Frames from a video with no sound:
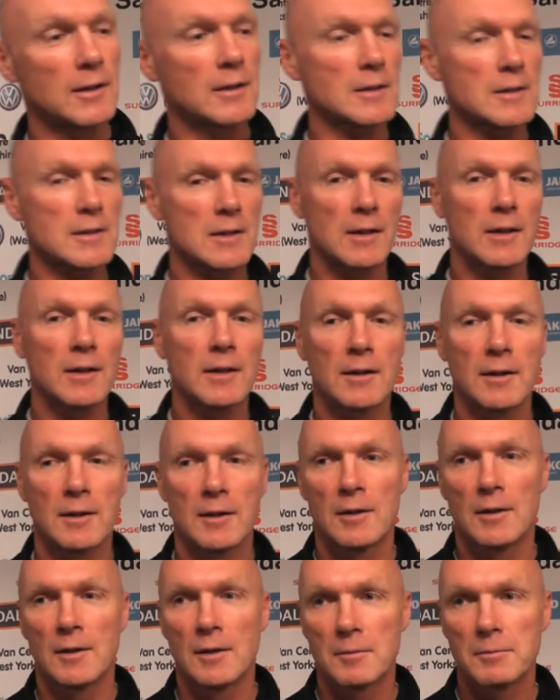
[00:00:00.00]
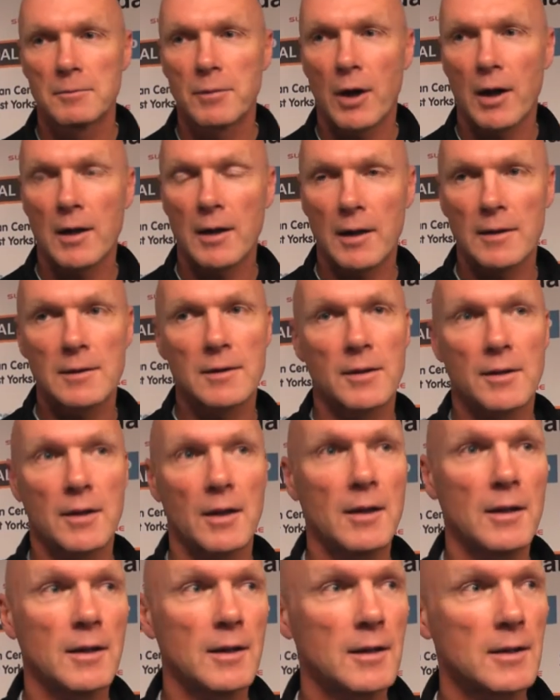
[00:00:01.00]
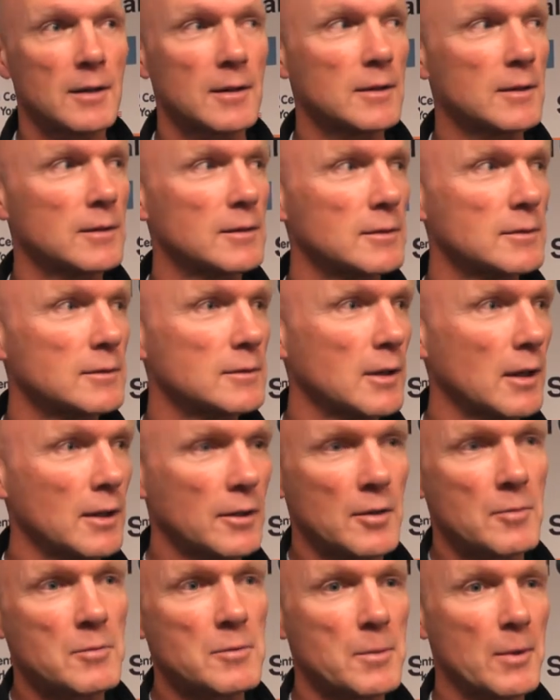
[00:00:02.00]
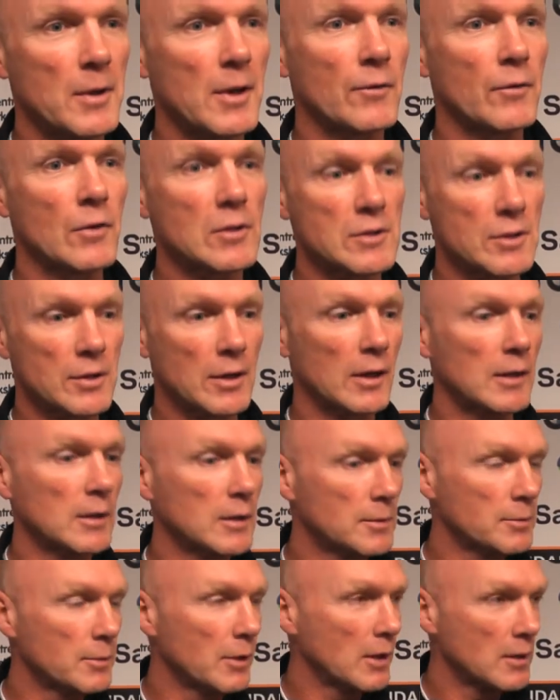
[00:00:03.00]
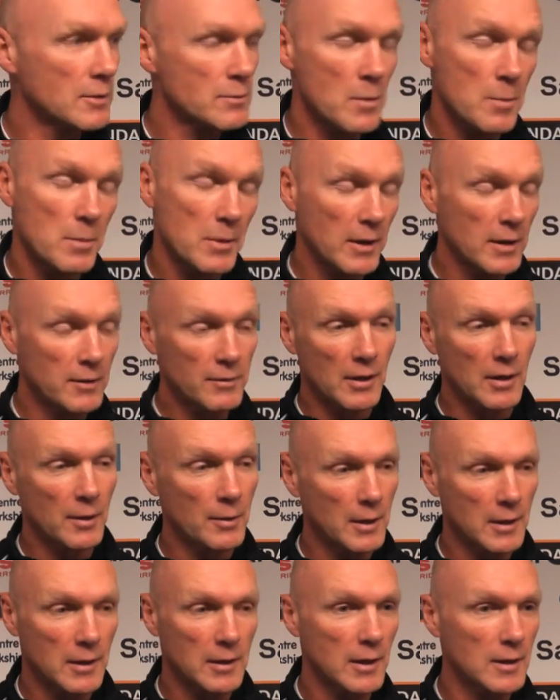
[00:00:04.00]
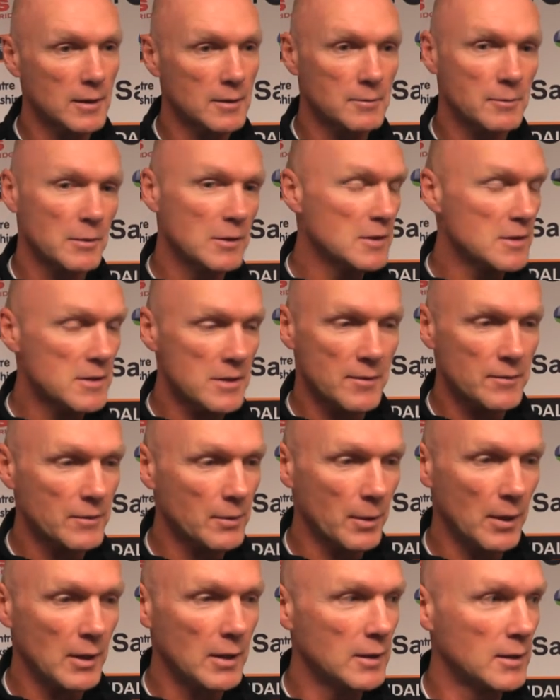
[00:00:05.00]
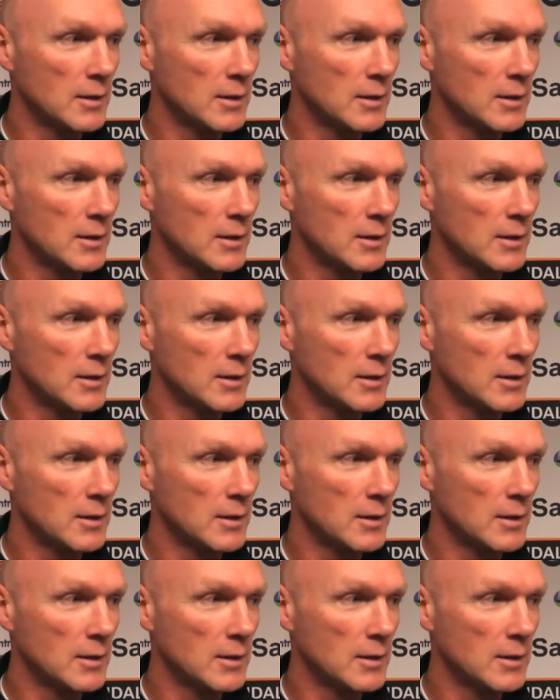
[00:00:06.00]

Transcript: in this league. But I'd like to think that Grimsby give us credit because we played really well tonight and we deserved the win.